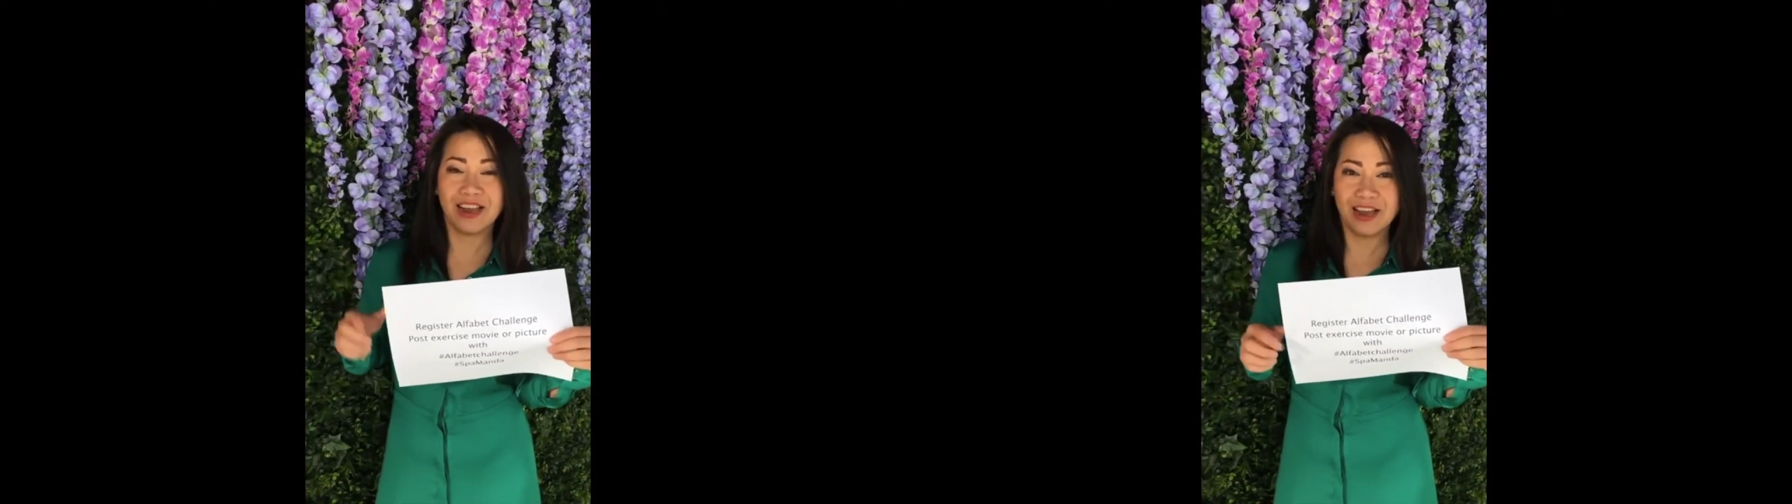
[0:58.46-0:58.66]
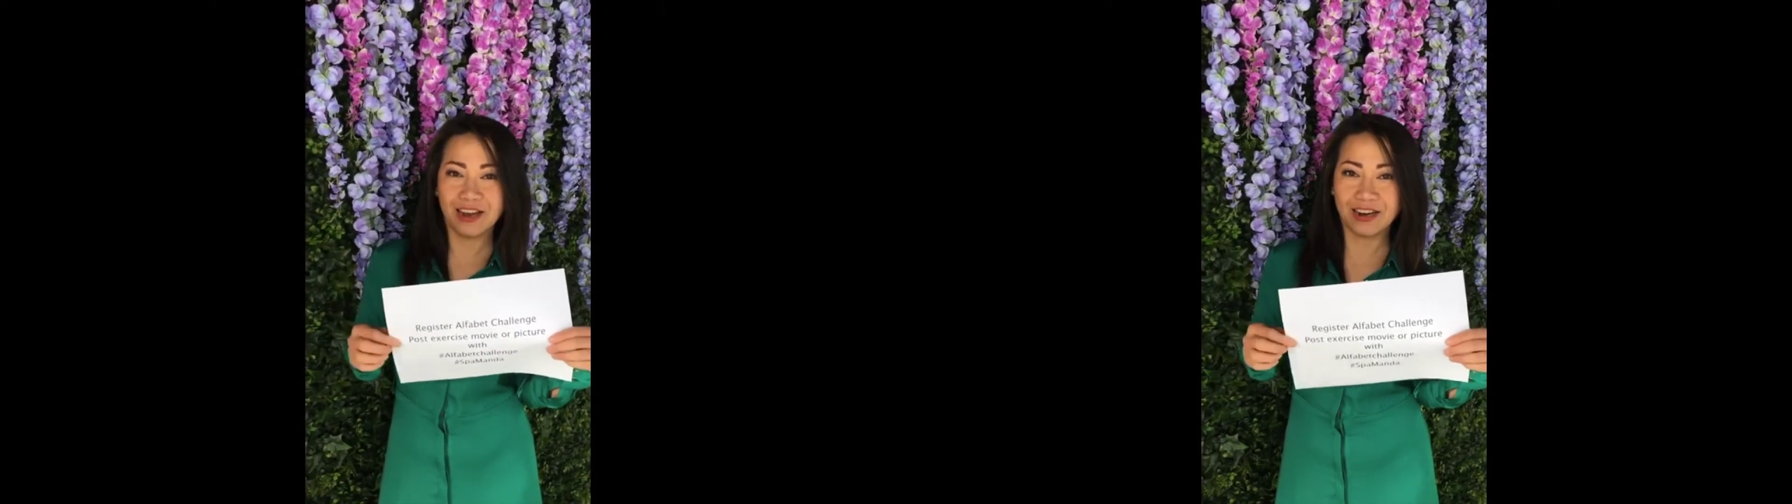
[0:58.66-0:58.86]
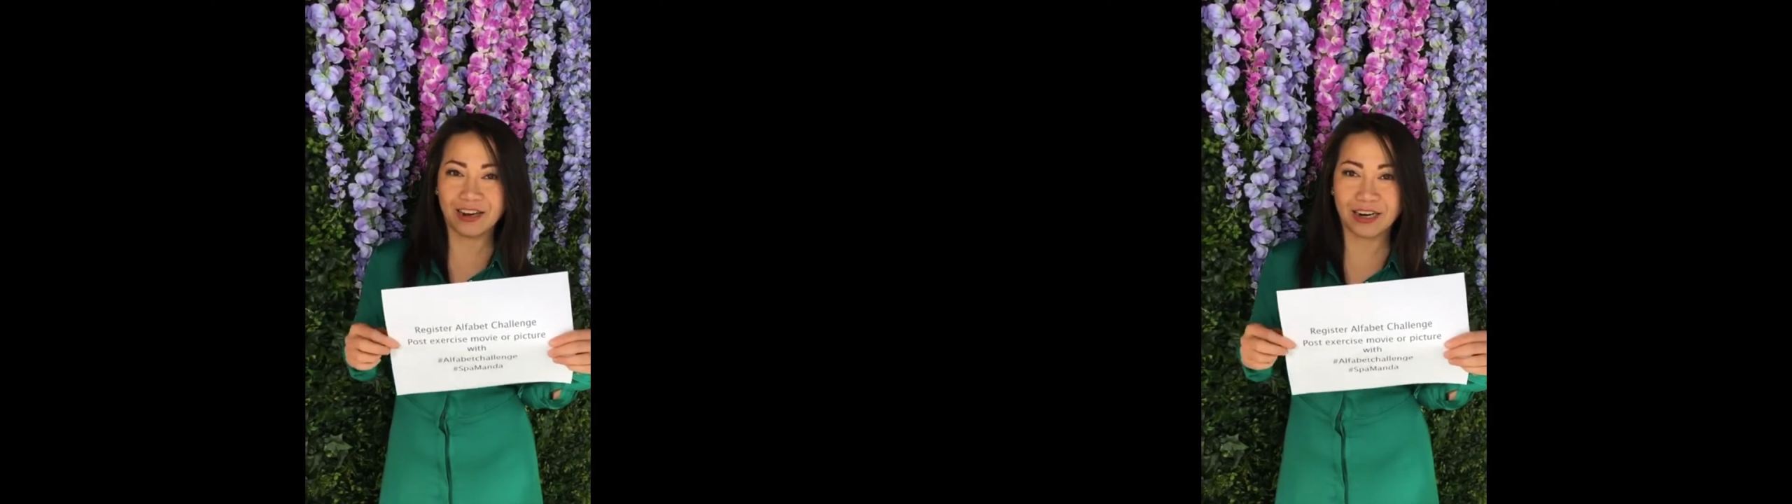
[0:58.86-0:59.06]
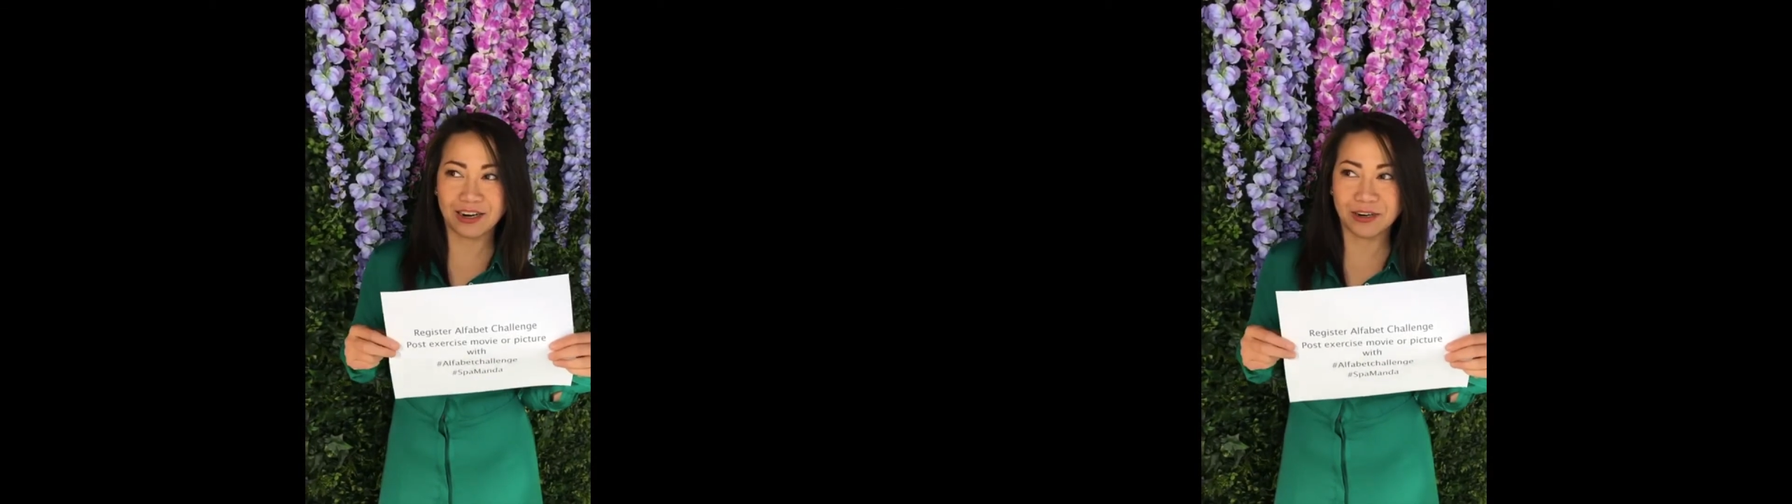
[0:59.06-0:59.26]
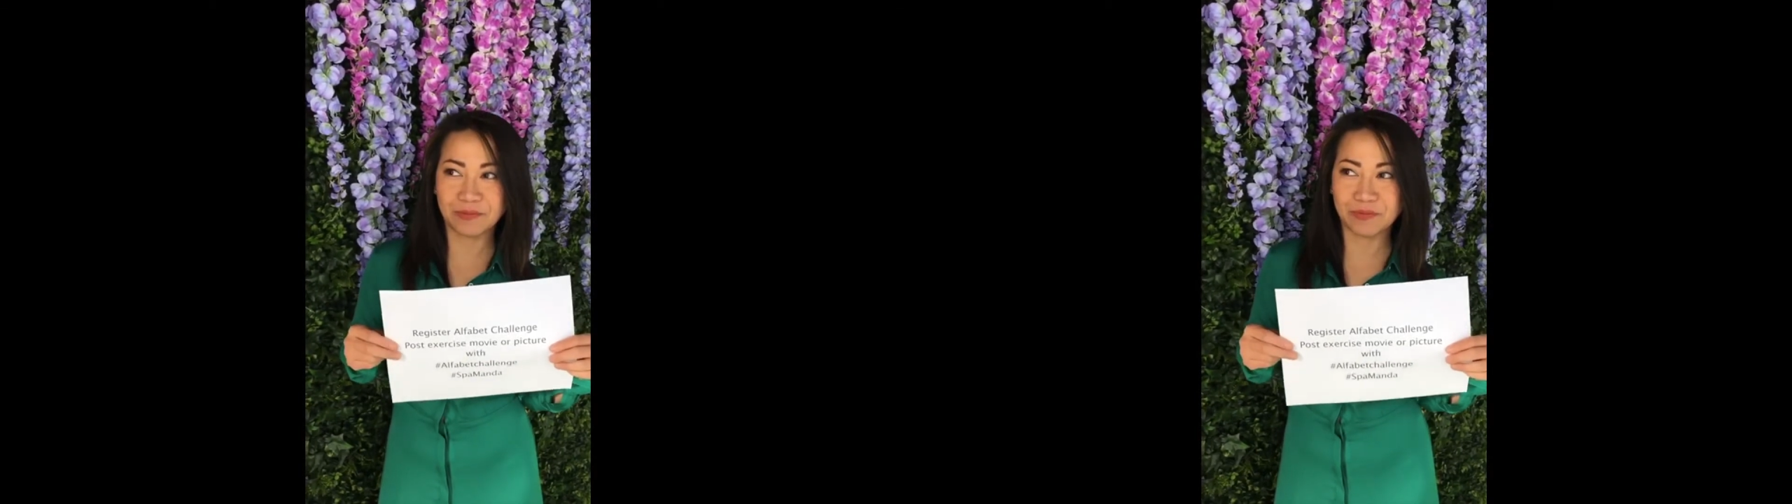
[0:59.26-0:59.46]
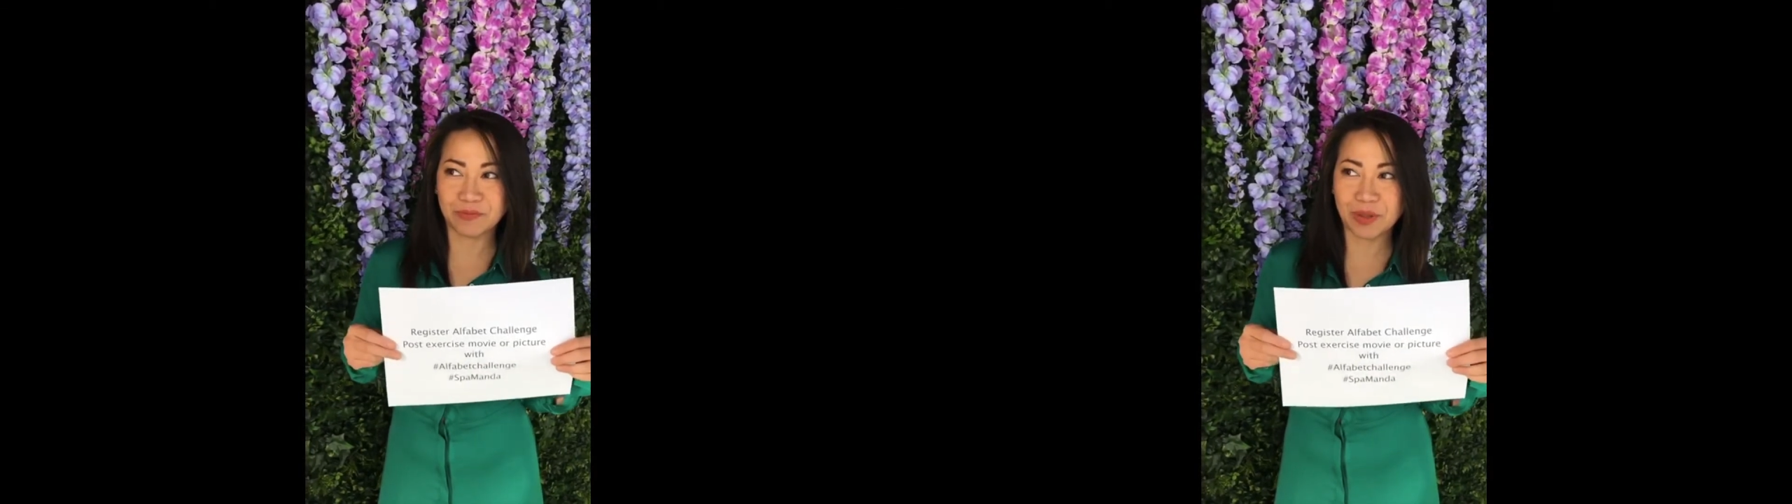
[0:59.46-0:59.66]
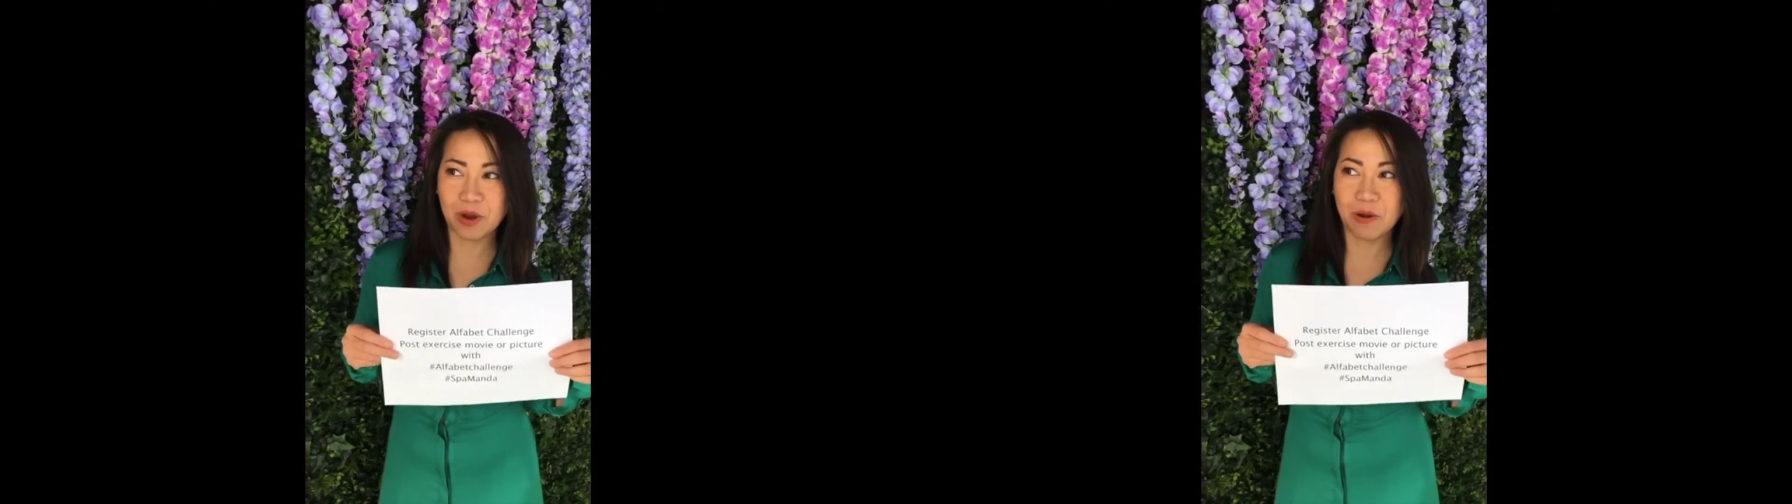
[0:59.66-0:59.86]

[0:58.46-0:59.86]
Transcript: um,